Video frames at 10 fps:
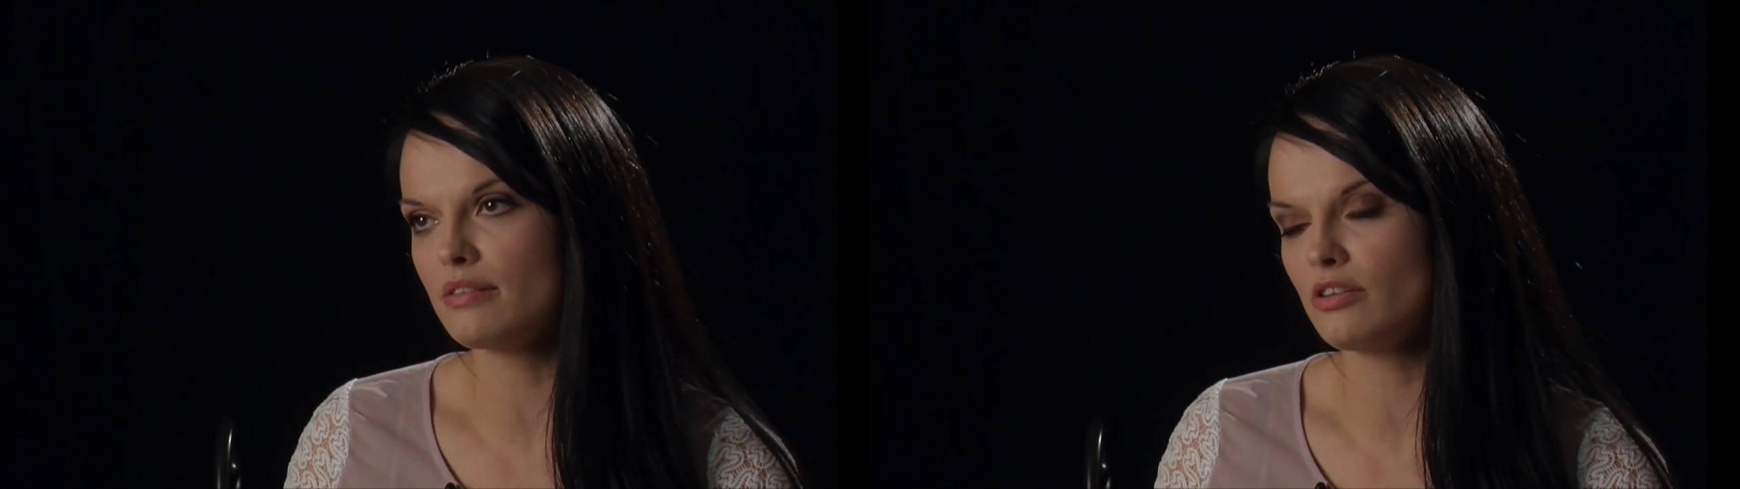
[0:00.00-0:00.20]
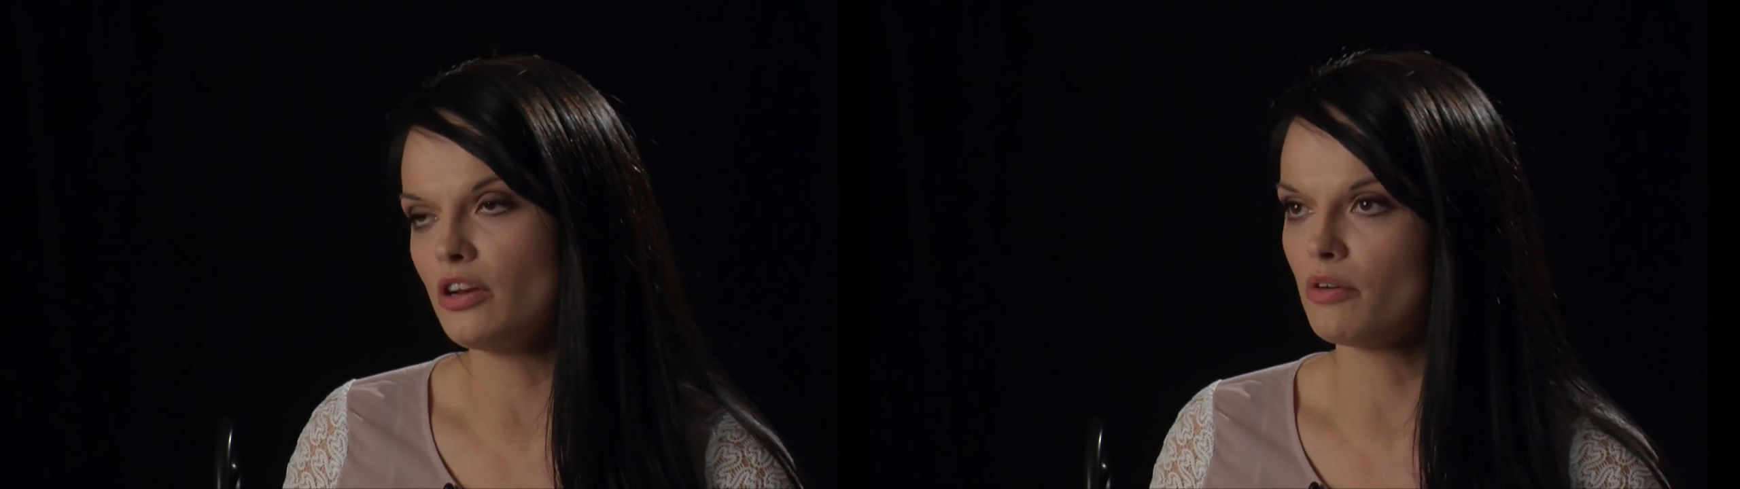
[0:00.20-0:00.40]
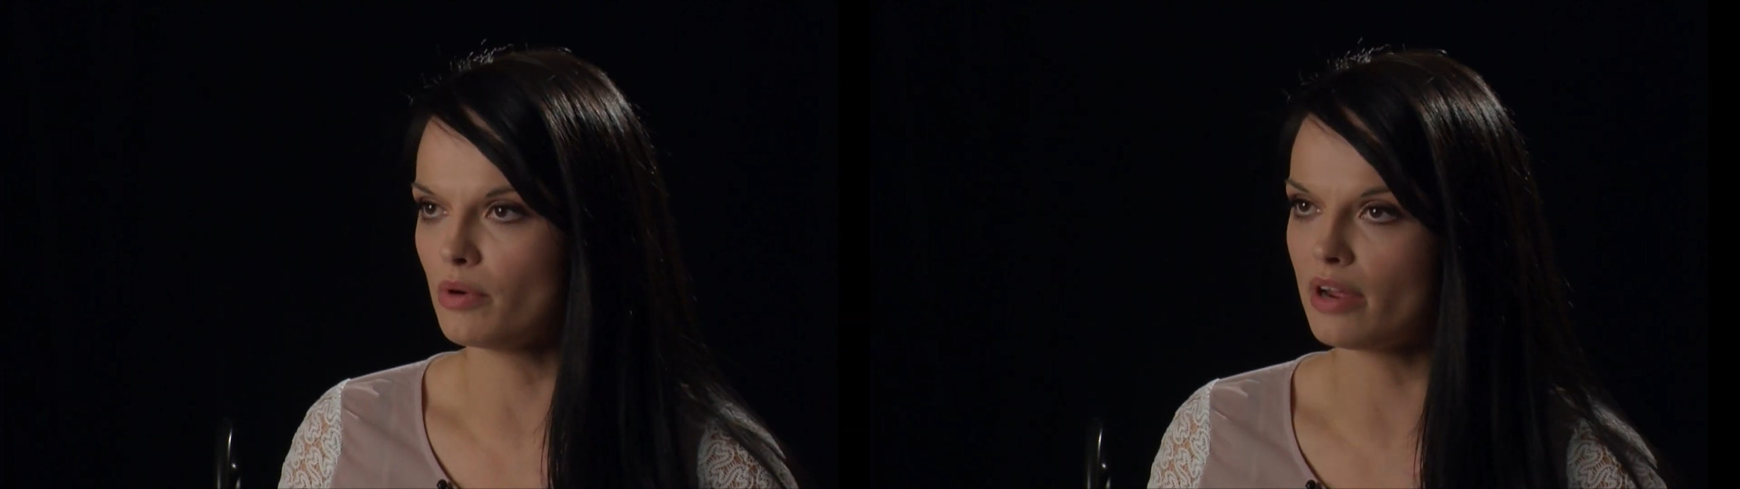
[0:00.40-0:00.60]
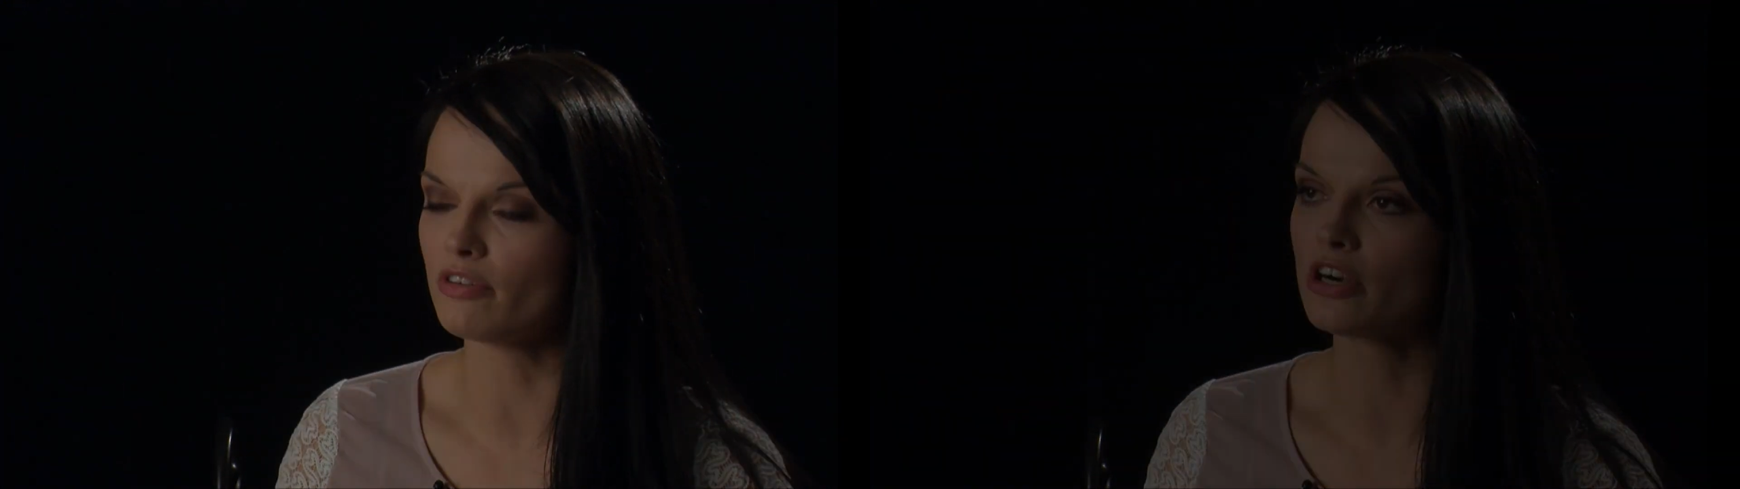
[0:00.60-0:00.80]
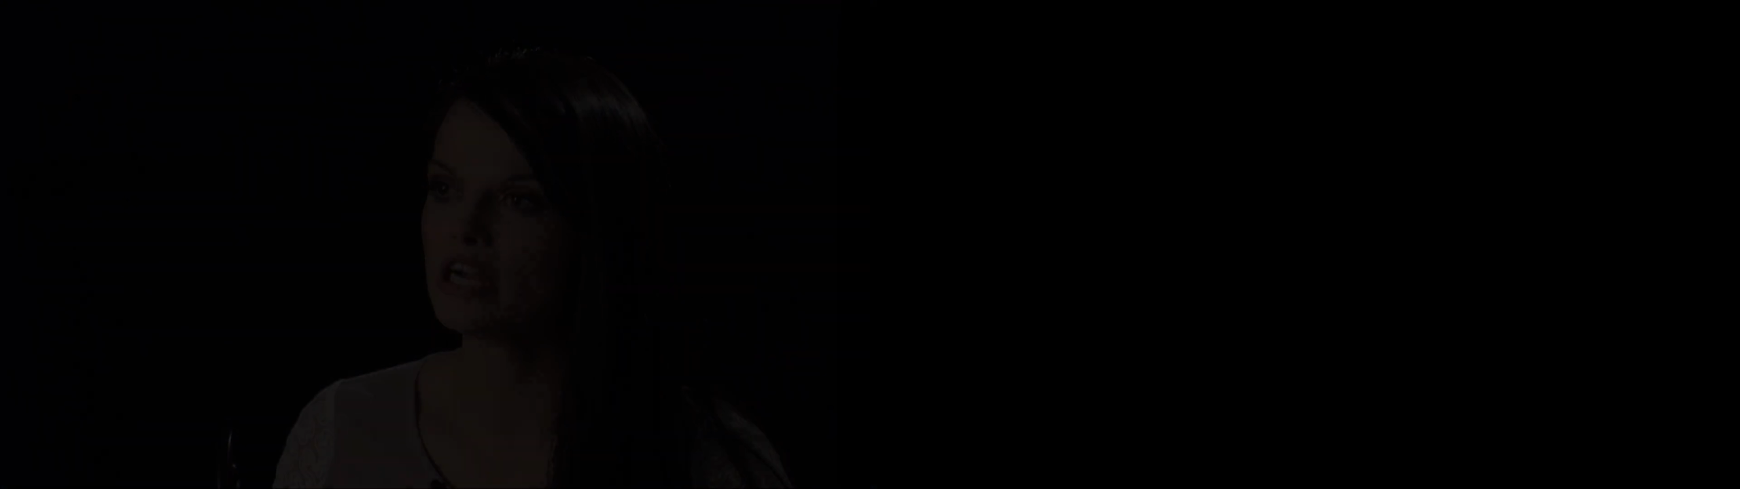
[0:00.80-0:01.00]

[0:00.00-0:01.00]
you know, whatever.